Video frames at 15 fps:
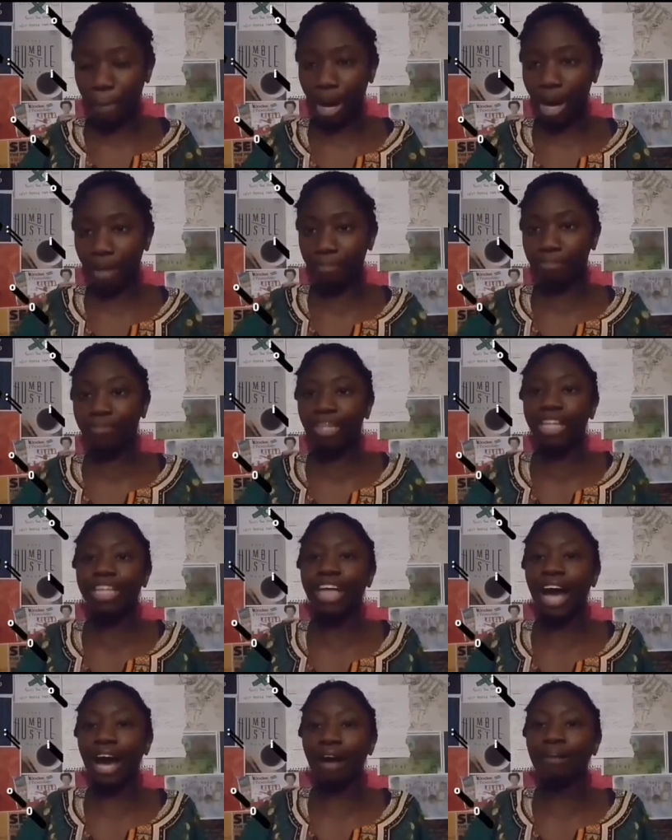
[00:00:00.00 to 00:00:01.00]
but
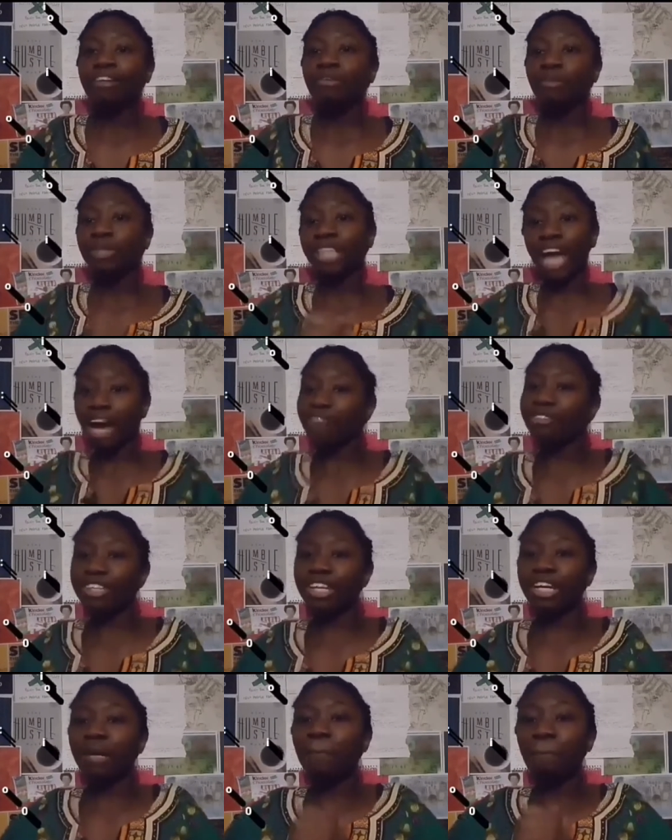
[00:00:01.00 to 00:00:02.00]
yeah, with
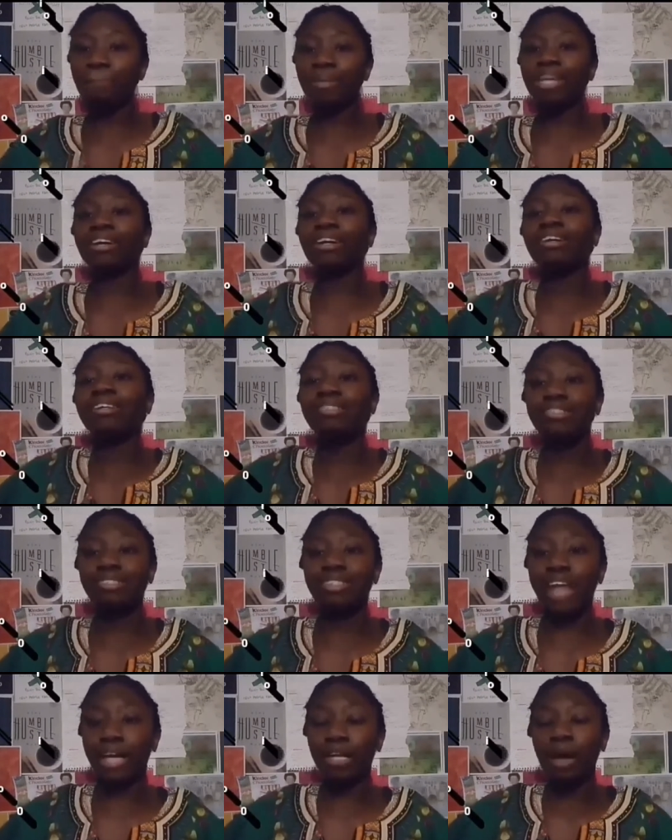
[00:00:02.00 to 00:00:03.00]
everything being
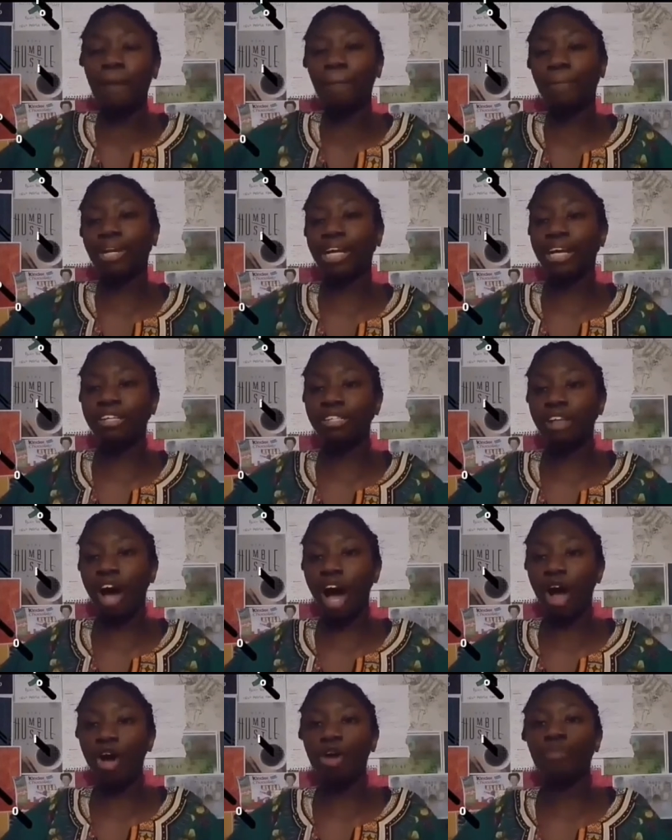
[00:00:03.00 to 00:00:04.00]
said, please,
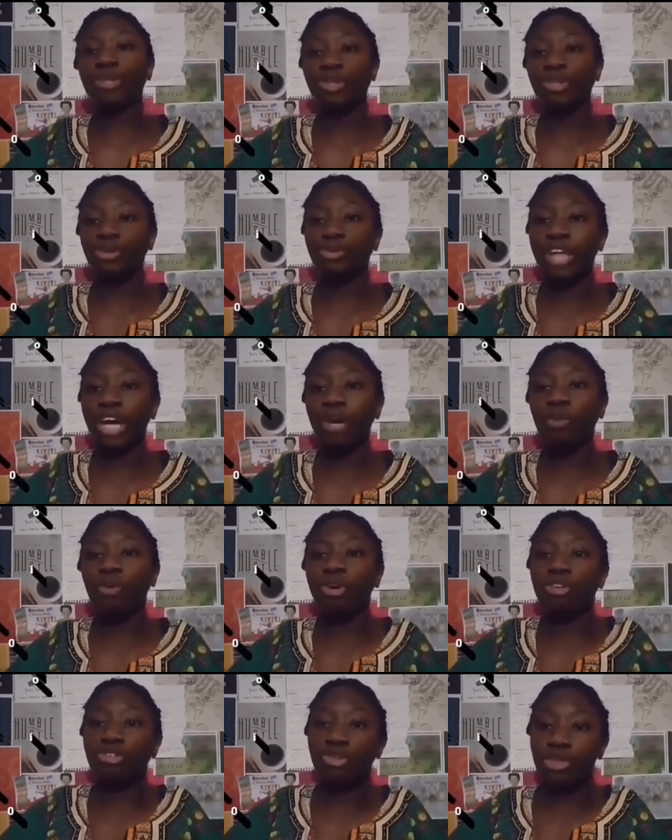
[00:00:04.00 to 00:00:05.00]
I hope you do take
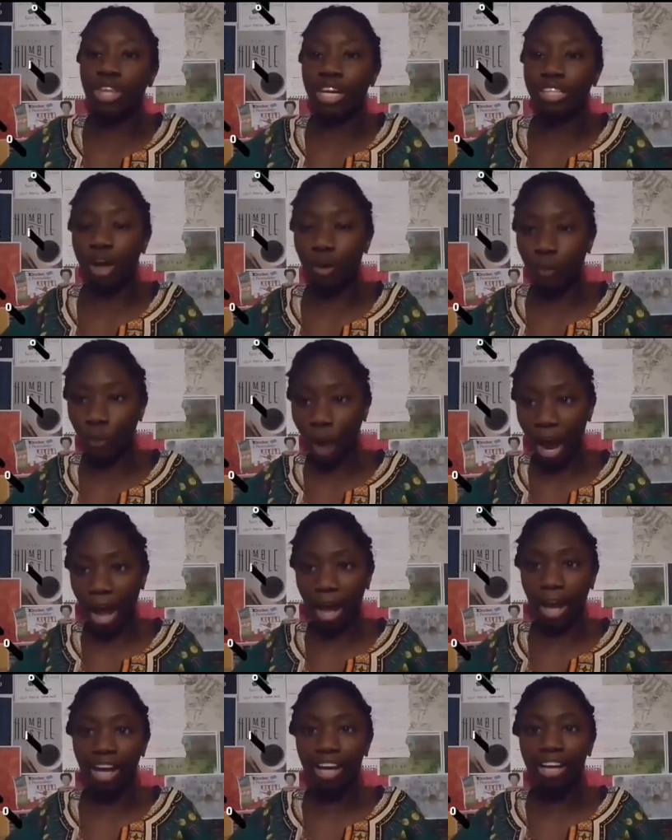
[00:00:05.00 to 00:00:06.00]
one or two things
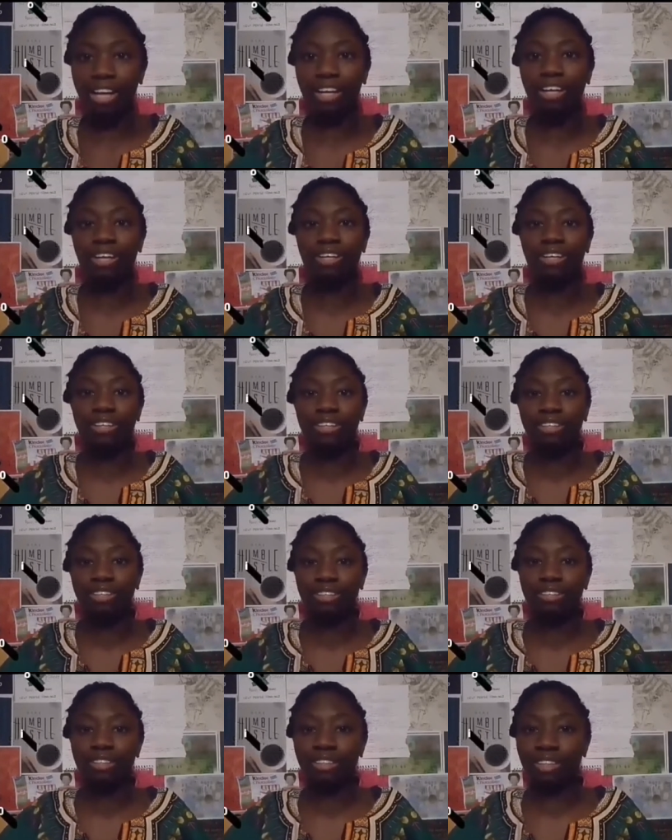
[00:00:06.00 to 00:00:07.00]
away.
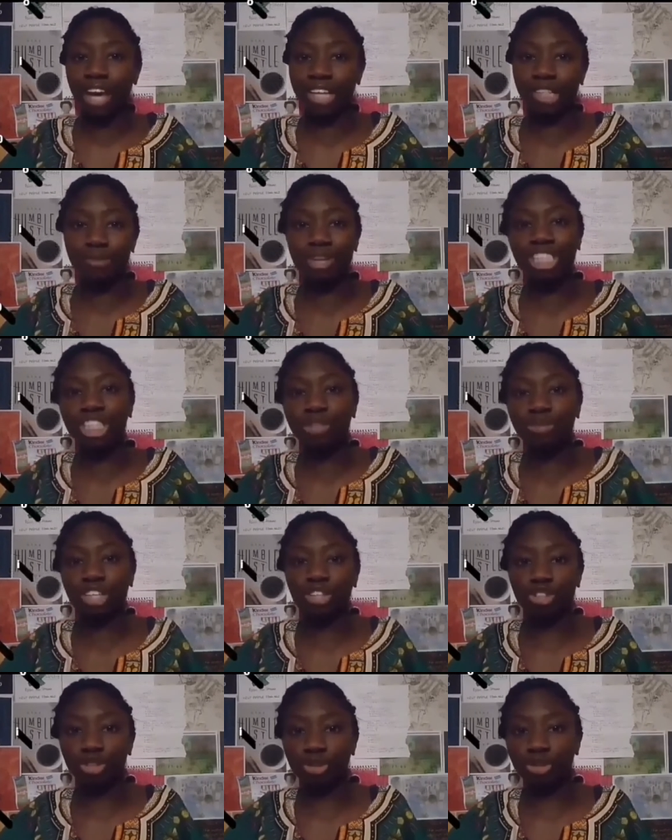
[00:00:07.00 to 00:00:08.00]
Like, especially
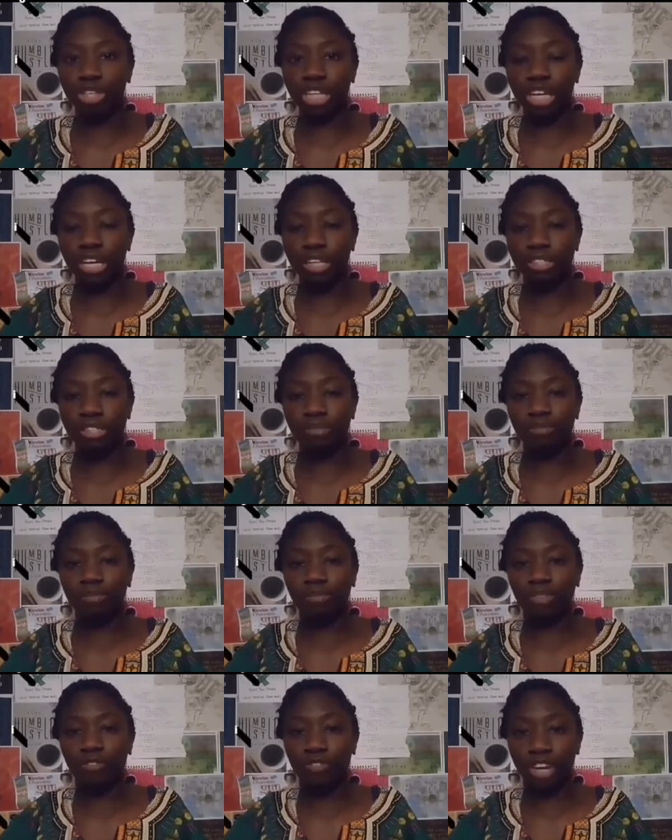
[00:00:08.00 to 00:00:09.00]
with the New Year's
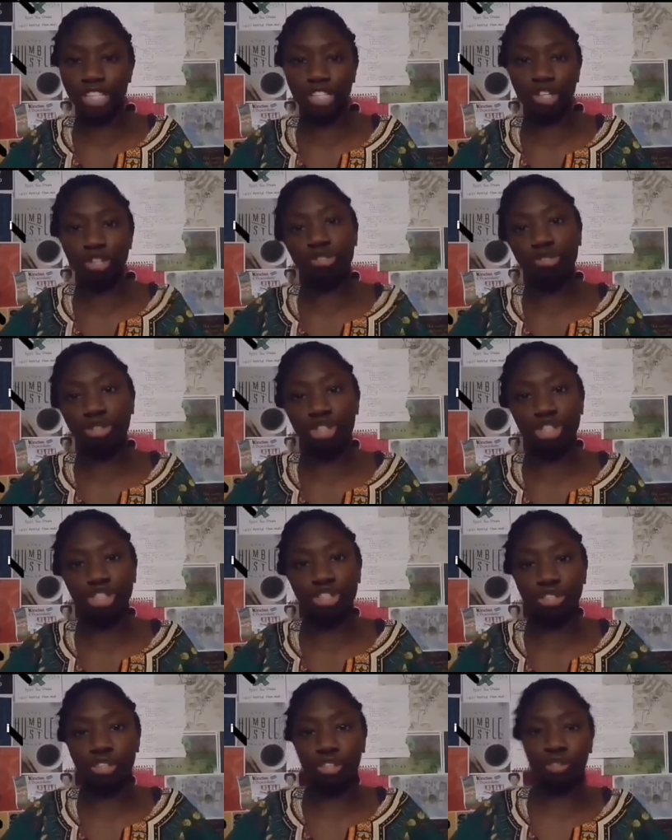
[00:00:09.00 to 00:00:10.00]

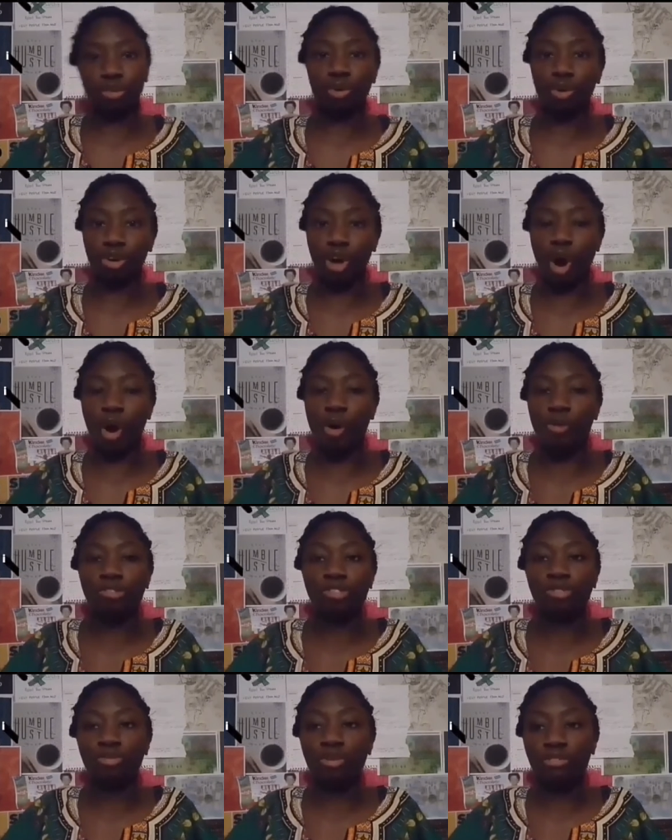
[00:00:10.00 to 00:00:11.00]
resolution or
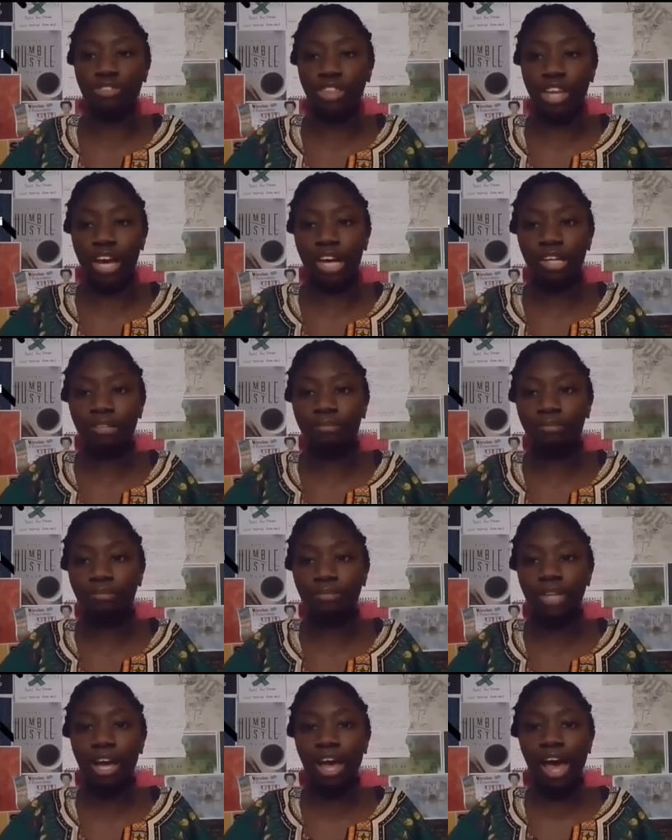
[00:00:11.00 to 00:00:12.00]
goals sort of
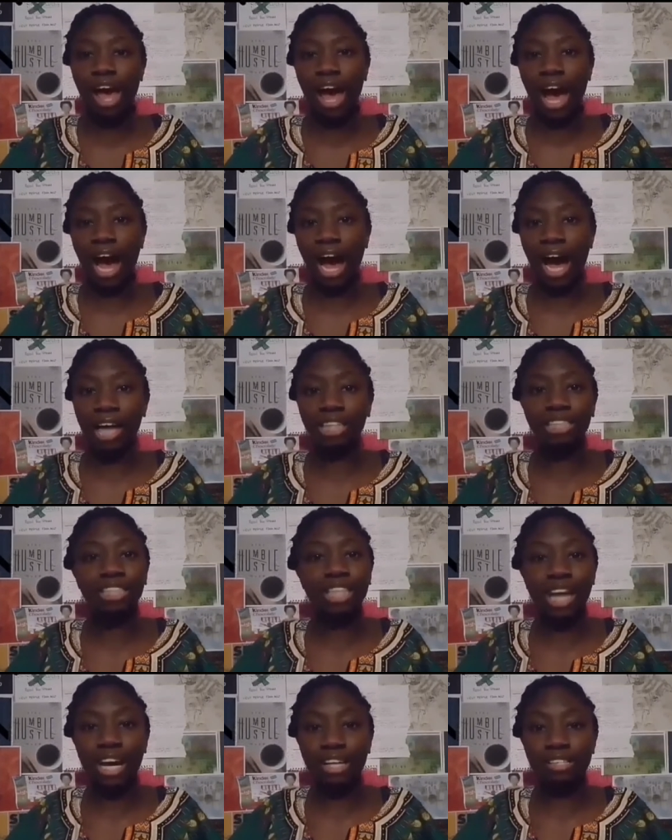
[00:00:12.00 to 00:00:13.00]
thing. And
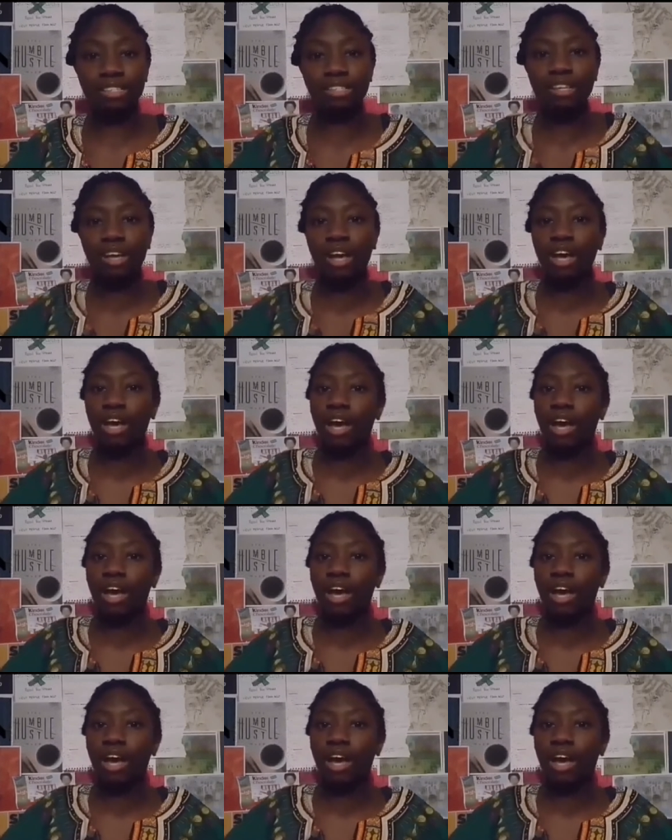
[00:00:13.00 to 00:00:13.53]
yes,